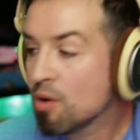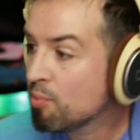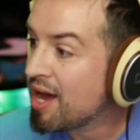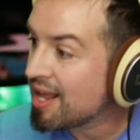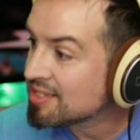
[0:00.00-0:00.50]

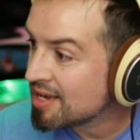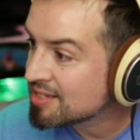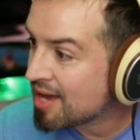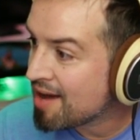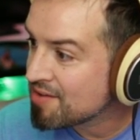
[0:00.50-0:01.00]
But it's,
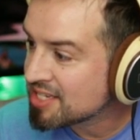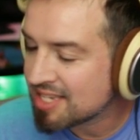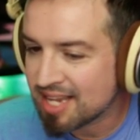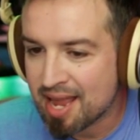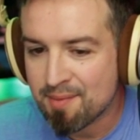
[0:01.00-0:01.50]
it's
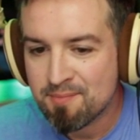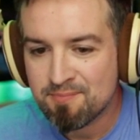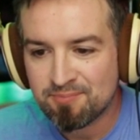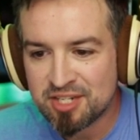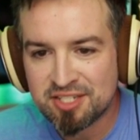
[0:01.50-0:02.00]
obviously like,
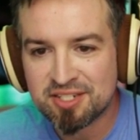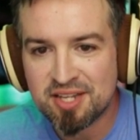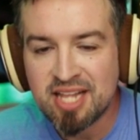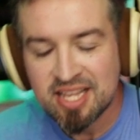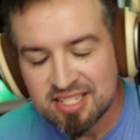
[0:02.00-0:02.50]
just
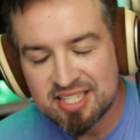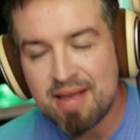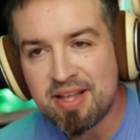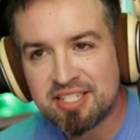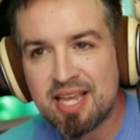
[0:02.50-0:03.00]
it, it
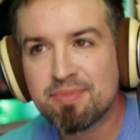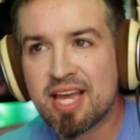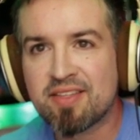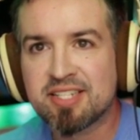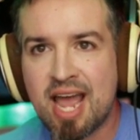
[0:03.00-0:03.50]
seems it seems
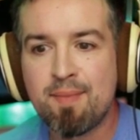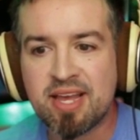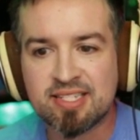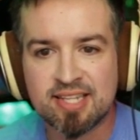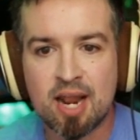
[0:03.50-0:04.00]
like the timing
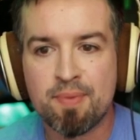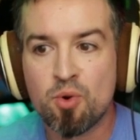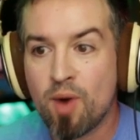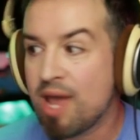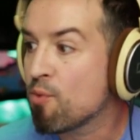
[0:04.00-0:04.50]
is set up in
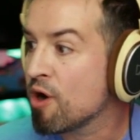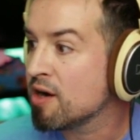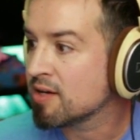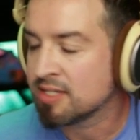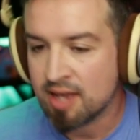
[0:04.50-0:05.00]
a way
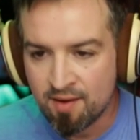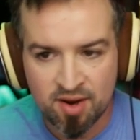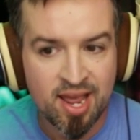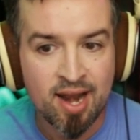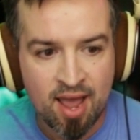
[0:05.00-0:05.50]
where, because I've, again,